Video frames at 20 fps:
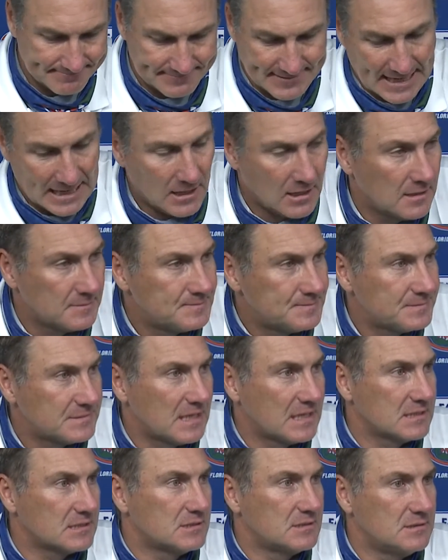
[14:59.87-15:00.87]
Alan,
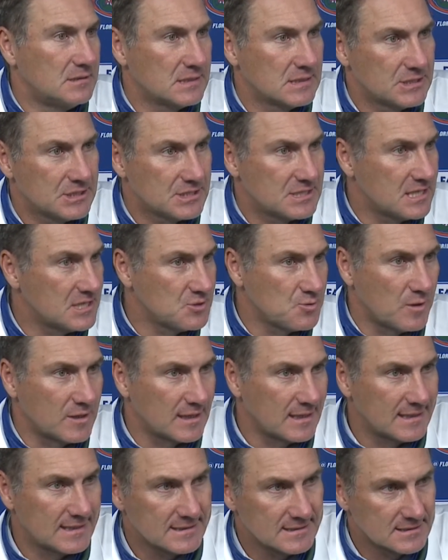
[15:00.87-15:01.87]
that it just is what
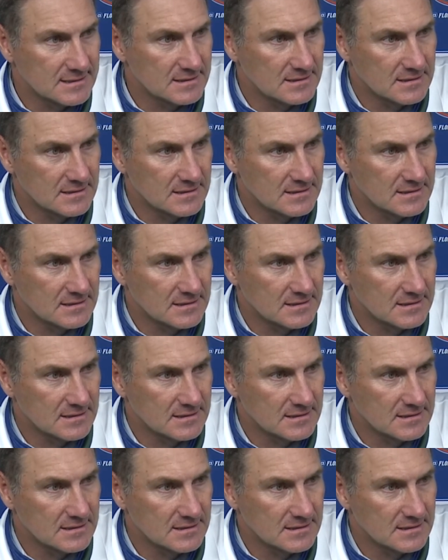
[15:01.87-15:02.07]
it is.